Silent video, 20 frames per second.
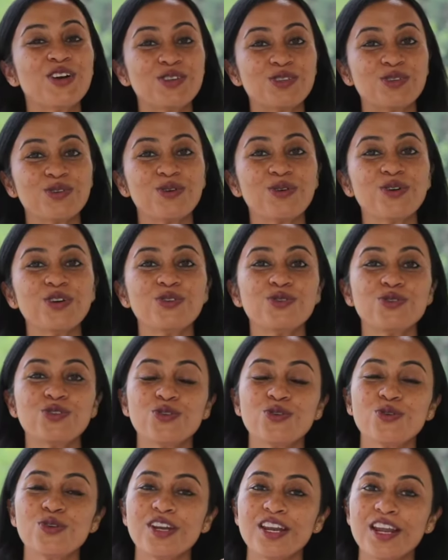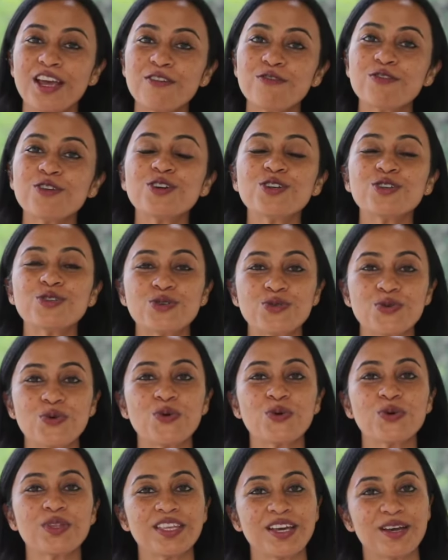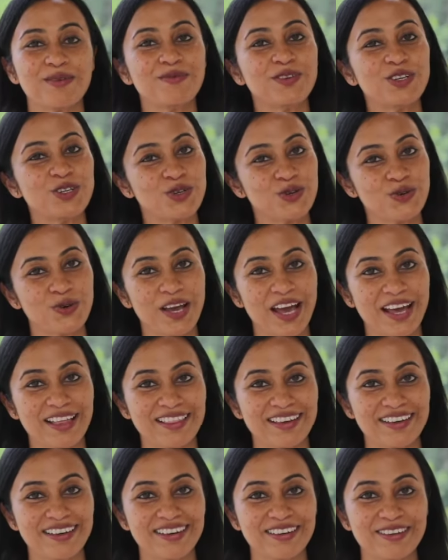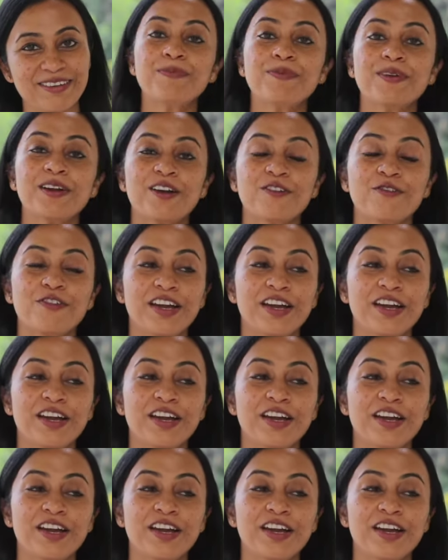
So you should never soak them together. People are